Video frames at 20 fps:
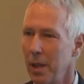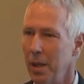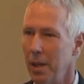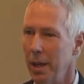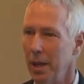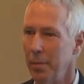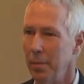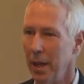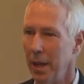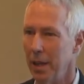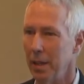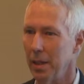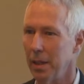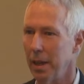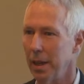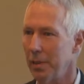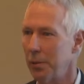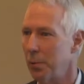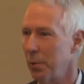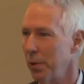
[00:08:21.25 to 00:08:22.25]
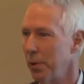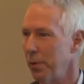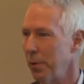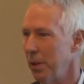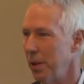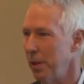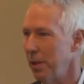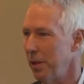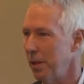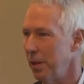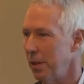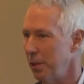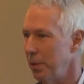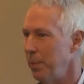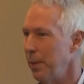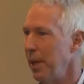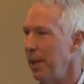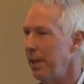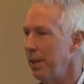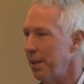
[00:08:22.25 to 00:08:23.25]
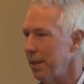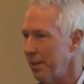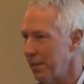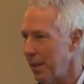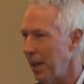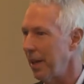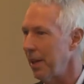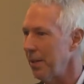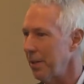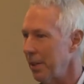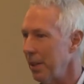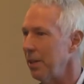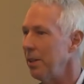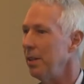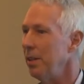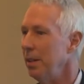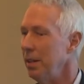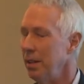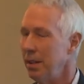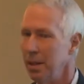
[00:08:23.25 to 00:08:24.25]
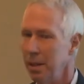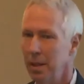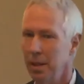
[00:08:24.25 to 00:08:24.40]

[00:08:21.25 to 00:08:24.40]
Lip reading: analytics were for the domain of the statistician,